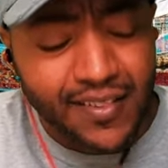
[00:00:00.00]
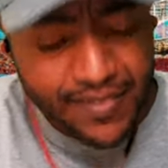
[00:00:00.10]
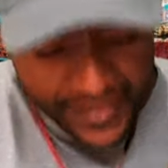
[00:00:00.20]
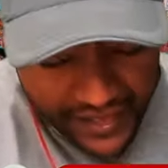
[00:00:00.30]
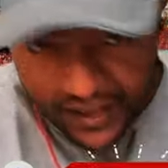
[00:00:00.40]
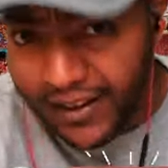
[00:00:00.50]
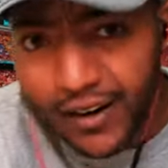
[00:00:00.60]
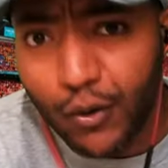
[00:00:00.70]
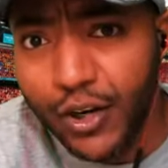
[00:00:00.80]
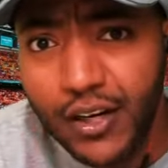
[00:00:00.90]
they
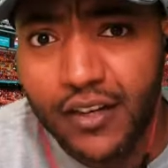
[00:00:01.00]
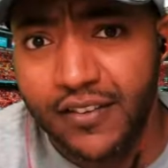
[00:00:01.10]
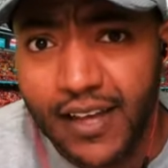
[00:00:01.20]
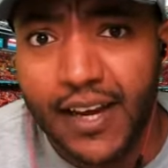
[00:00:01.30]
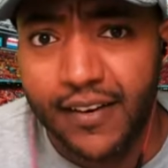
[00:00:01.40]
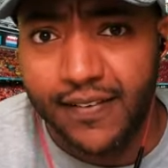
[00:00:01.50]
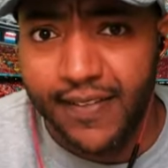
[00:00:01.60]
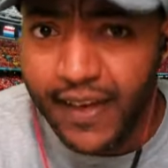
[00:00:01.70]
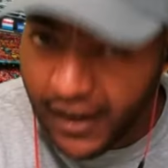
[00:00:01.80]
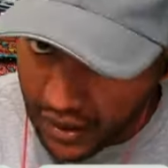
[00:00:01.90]
are on the good side.
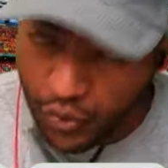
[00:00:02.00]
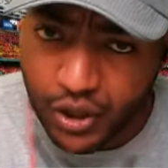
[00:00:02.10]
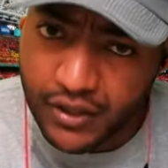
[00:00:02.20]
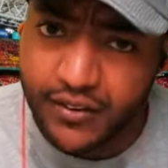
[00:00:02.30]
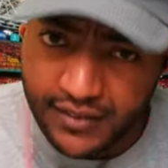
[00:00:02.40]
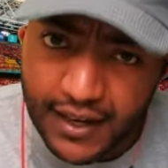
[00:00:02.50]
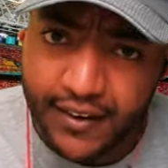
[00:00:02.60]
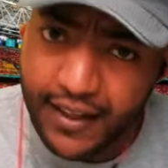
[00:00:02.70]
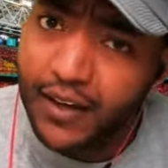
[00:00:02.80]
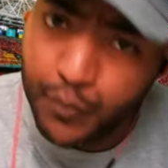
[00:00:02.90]
They are on the good
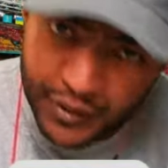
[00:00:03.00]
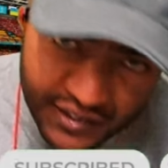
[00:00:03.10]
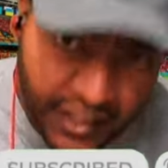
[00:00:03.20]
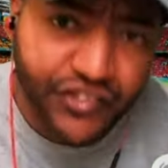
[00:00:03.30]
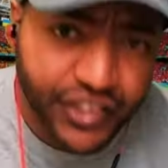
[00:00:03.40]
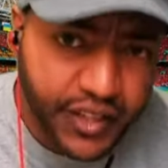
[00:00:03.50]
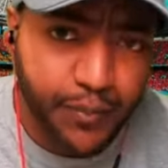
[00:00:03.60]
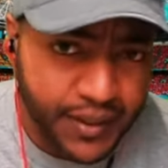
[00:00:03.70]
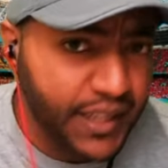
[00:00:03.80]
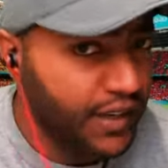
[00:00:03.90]
side. They could potentially
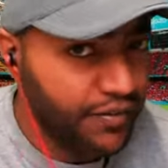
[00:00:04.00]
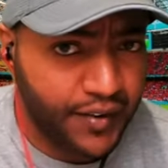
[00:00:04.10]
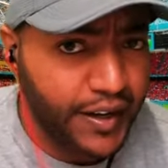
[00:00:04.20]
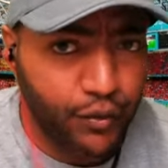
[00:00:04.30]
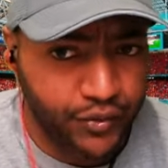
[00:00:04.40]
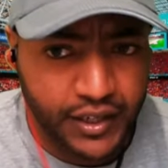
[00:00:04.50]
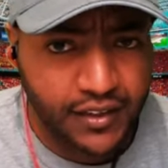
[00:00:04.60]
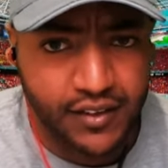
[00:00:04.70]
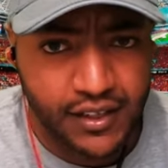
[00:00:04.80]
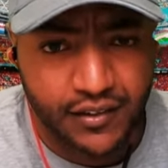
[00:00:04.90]
be in the final, the
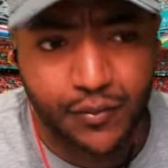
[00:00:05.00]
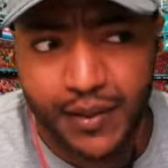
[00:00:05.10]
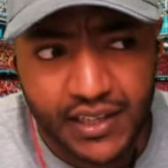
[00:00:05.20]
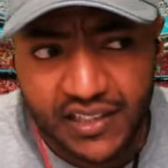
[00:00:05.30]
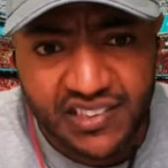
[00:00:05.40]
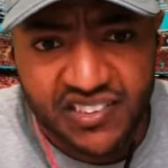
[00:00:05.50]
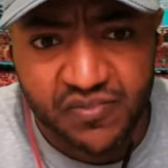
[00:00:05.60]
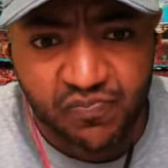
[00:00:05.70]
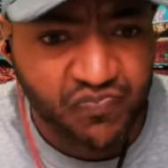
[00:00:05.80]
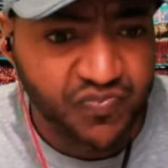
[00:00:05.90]
Netherlands, because